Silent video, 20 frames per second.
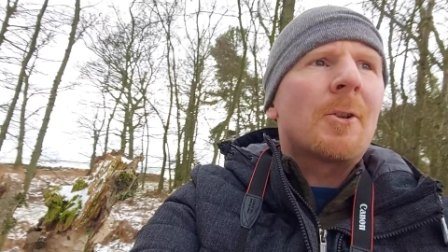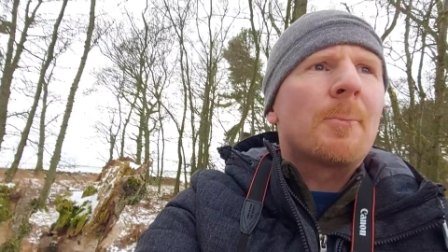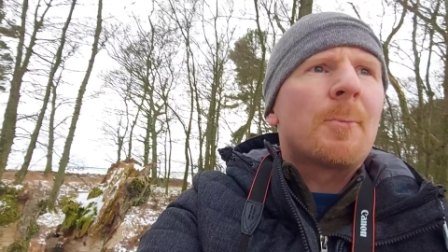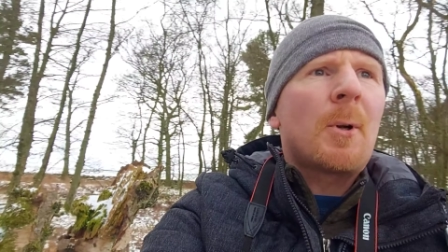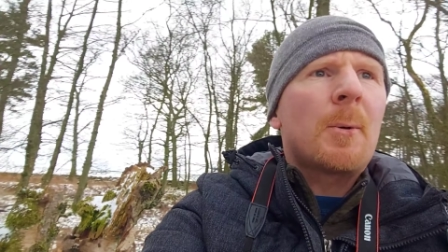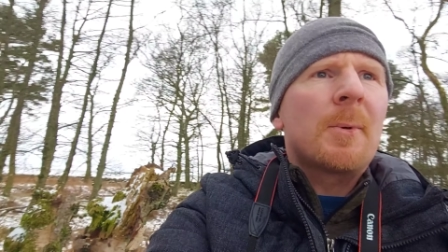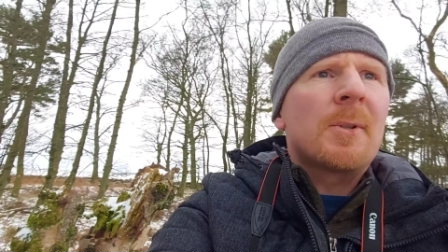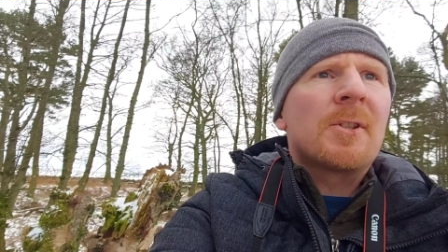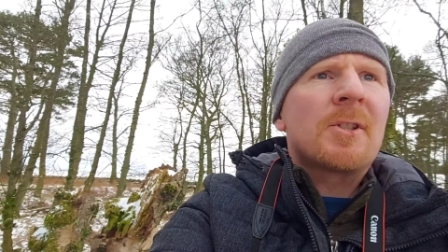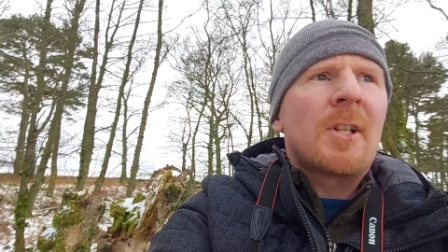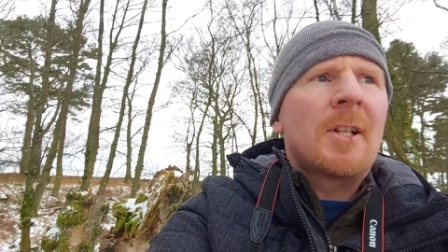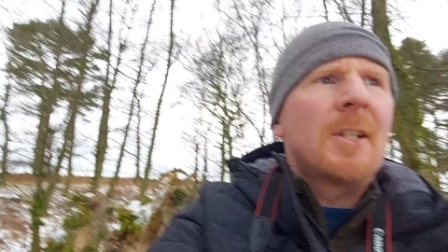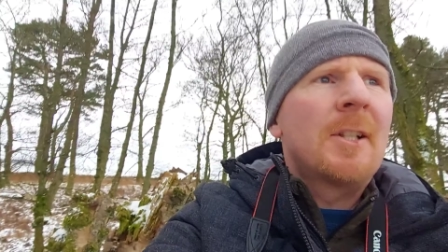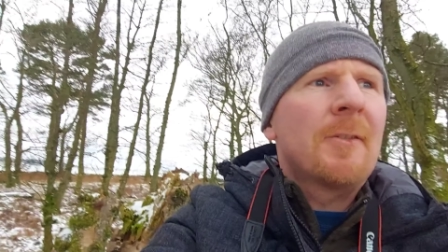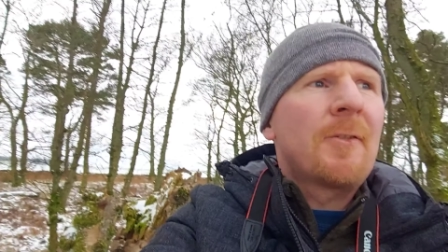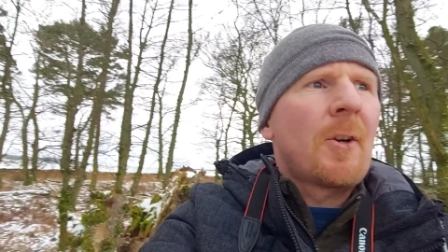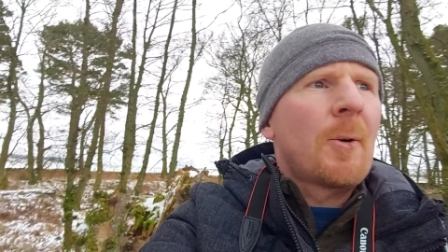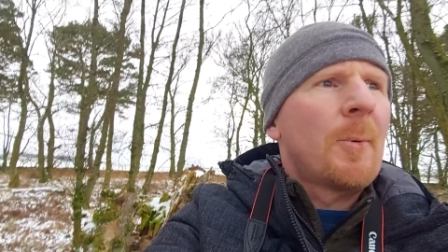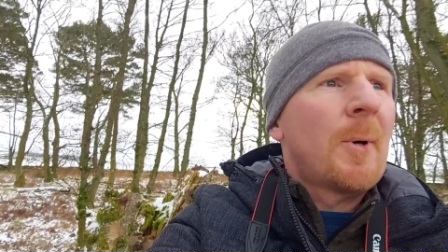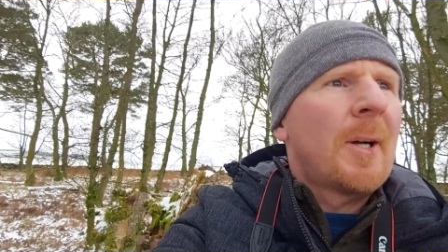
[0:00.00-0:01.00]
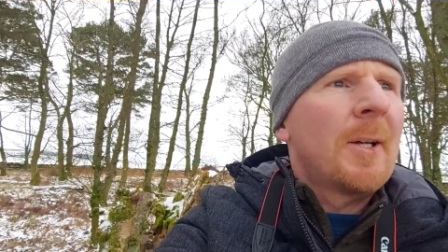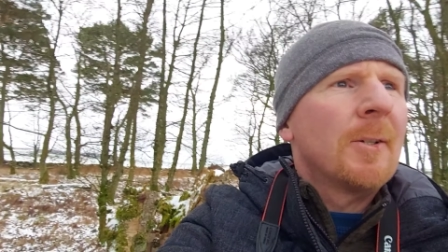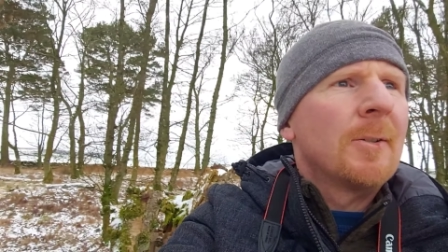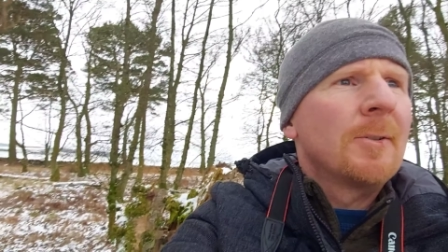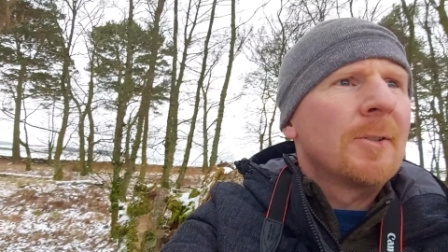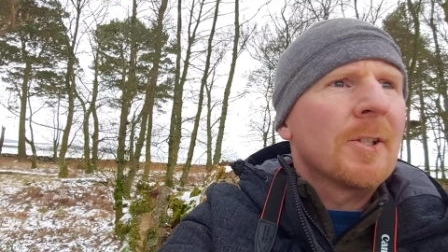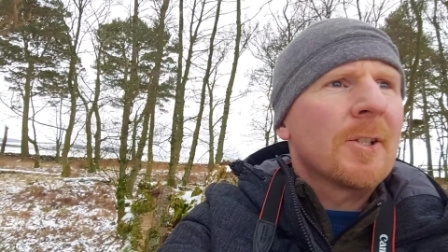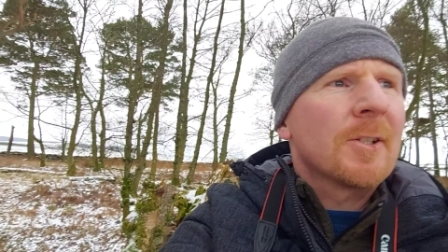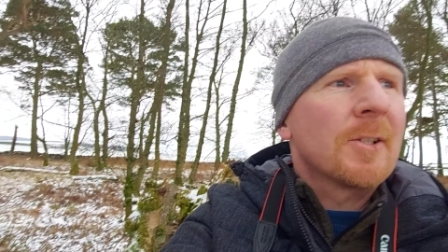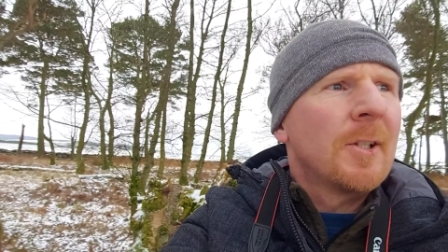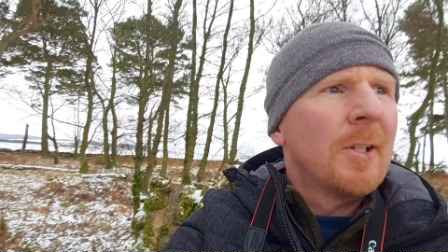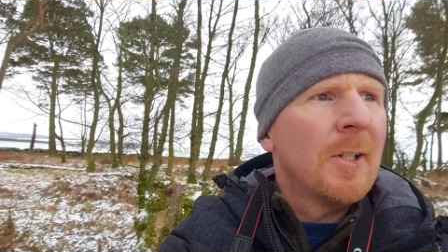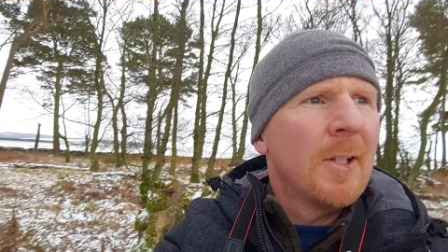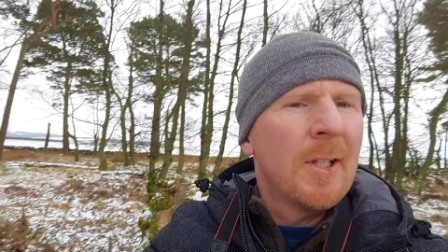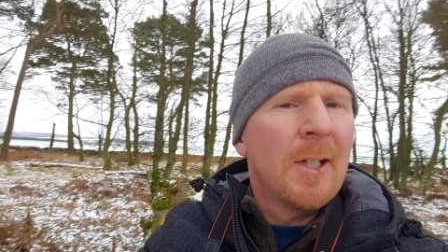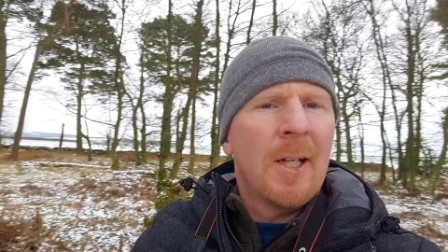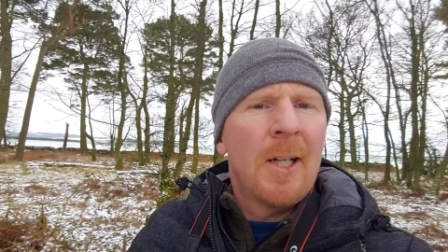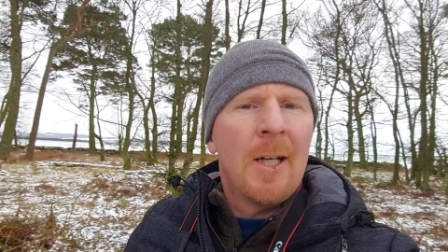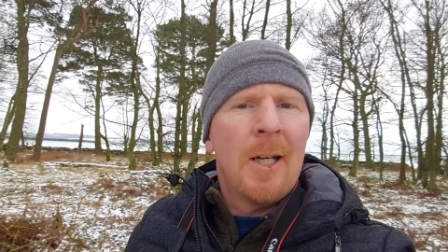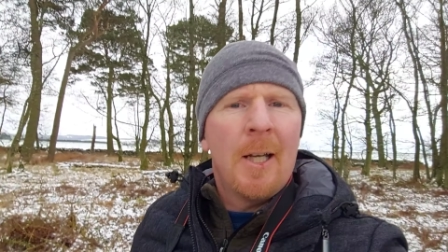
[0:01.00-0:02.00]
could probably sit here for a while and just
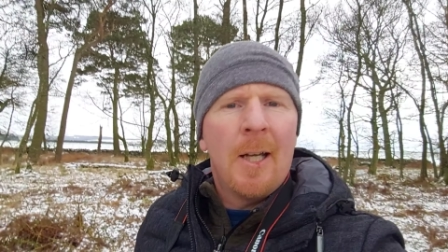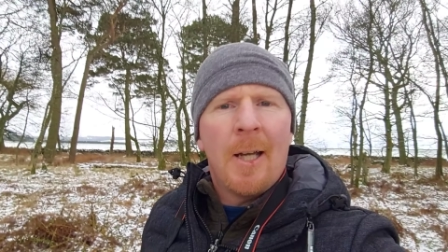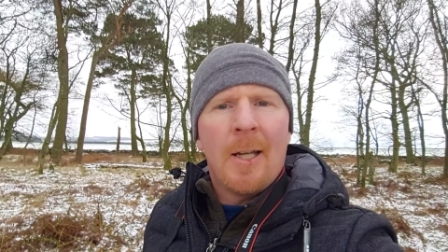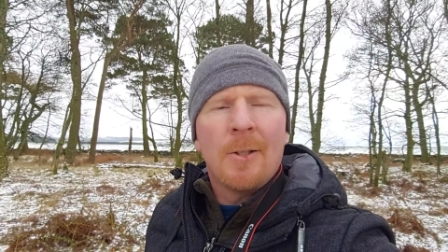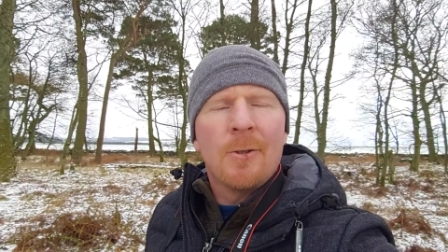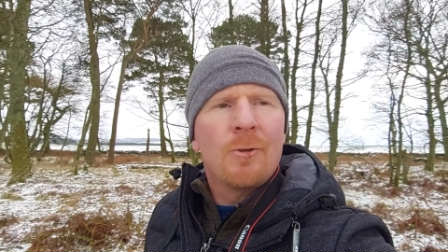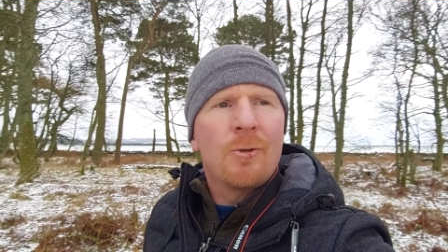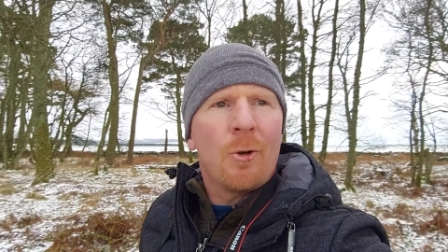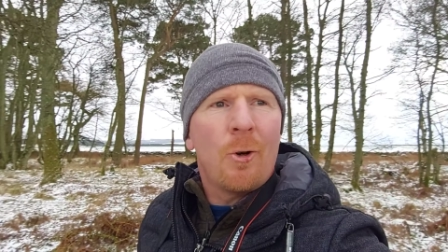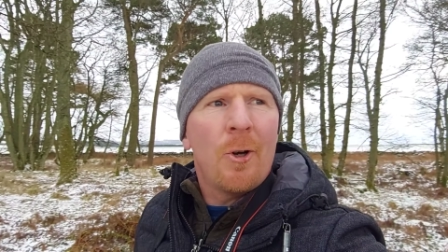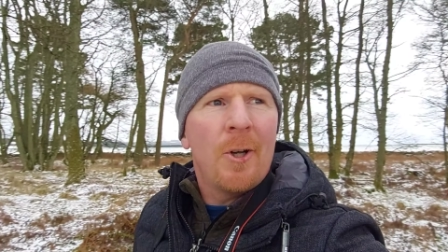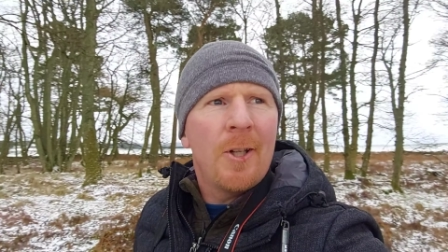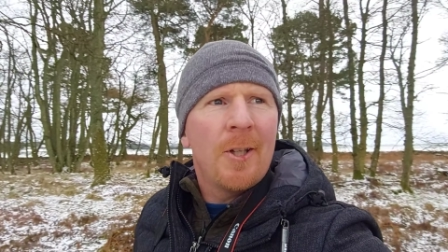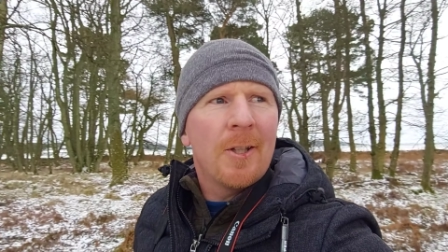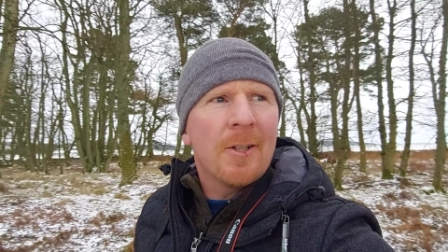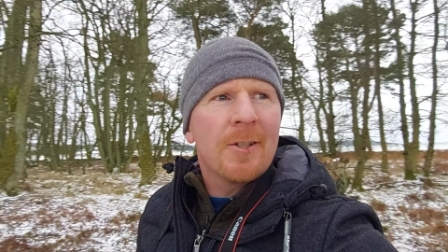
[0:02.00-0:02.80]
enjoy